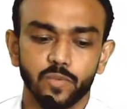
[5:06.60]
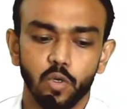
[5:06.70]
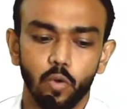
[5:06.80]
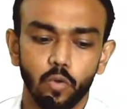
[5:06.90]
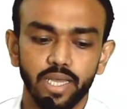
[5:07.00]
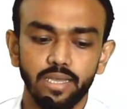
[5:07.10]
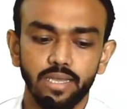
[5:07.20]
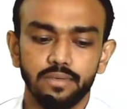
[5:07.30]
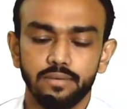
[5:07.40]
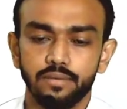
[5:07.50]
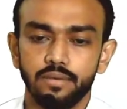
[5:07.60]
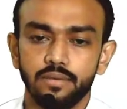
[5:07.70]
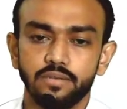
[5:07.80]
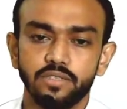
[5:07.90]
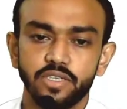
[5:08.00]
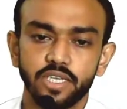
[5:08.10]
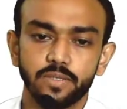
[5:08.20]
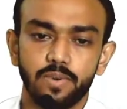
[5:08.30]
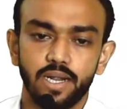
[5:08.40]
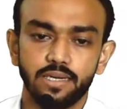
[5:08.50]
Okay, 6
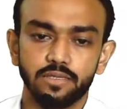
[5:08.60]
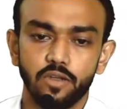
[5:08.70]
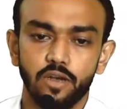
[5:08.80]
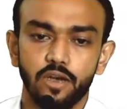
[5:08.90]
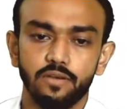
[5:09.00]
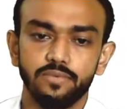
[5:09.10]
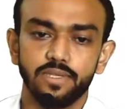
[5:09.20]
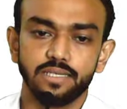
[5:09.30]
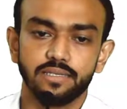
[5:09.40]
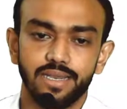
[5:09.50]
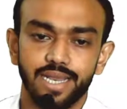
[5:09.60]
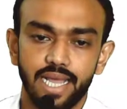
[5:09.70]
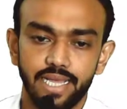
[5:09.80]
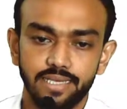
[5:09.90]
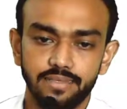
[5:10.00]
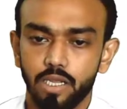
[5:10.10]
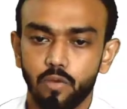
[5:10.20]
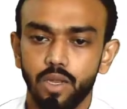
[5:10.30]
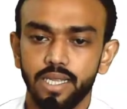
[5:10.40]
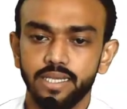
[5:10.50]
parts of this rise,
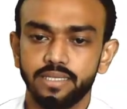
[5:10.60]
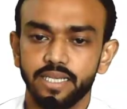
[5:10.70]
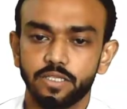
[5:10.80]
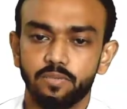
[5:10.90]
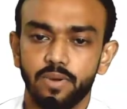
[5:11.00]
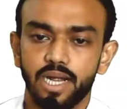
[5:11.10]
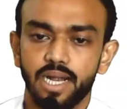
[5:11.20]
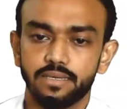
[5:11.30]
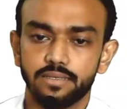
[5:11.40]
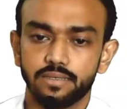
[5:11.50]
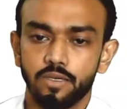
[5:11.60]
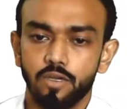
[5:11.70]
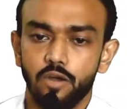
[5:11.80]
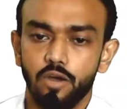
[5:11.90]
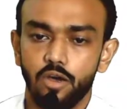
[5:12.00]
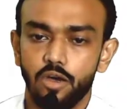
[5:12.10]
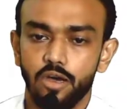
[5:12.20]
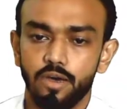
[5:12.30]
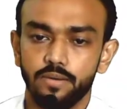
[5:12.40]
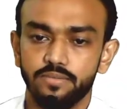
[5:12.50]
equally 6 parts
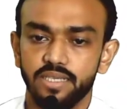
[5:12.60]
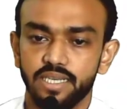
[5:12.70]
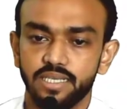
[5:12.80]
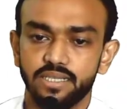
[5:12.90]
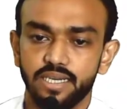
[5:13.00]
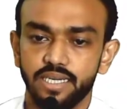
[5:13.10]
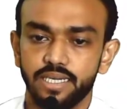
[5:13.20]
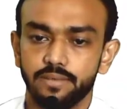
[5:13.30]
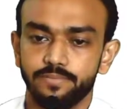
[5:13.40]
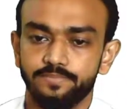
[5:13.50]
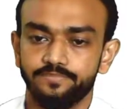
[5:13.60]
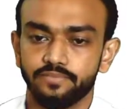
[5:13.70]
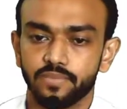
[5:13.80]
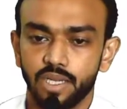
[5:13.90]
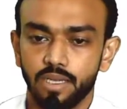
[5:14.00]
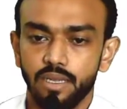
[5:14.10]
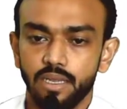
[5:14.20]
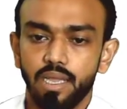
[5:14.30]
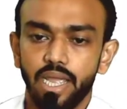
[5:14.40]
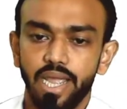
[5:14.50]
of this return,
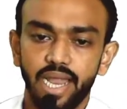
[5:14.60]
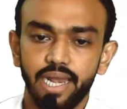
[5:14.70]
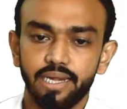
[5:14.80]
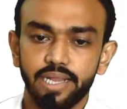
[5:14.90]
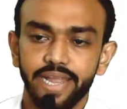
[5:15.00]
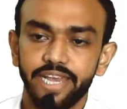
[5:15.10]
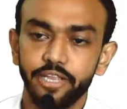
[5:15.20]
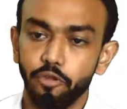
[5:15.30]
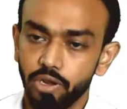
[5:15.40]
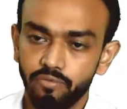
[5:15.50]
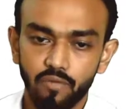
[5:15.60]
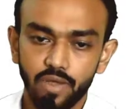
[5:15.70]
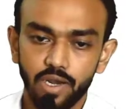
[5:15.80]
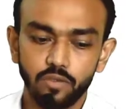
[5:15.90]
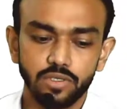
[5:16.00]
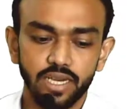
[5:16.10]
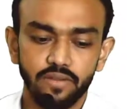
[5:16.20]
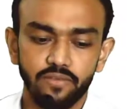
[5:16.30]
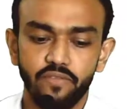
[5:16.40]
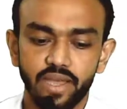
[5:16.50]
and in uniform velocity,
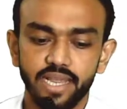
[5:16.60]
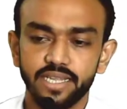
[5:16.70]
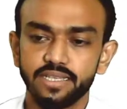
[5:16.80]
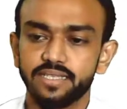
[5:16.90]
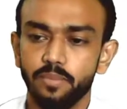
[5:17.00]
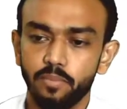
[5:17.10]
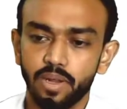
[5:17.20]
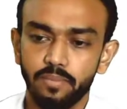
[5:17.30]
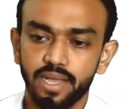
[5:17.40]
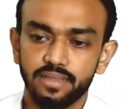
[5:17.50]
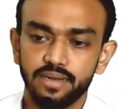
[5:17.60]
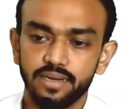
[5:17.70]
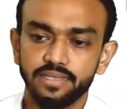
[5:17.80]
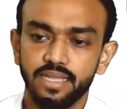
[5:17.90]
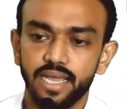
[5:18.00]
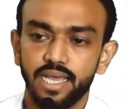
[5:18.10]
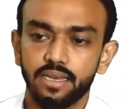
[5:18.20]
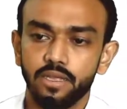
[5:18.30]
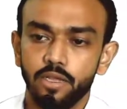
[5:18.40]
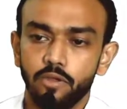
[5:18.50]
very simple method is there.
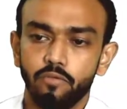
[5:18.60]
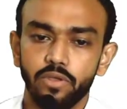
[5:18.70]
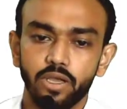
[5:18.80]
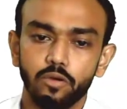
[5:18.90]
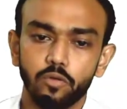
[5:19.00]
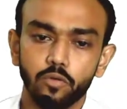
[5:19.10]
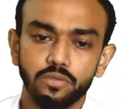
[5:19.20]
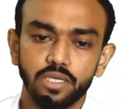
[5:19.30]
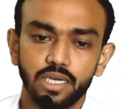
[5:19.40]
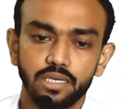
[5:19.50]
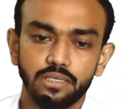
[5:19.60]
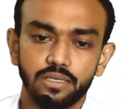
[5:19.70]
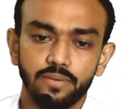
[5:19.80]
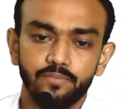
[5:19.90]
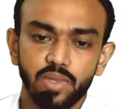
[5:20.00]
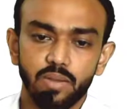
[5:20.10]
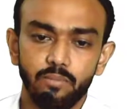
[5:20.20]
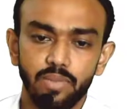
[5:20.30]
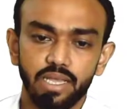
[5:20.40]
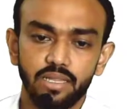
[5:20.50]
We have to just
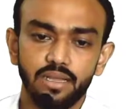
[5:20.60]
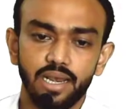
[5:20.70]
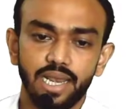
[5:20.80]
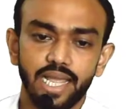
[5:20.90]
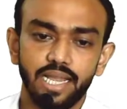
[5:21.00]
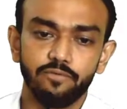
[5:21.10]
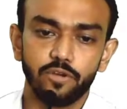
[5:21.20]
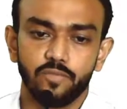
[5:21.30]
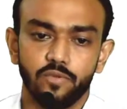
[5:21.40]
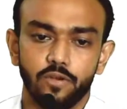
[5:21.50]
make the line from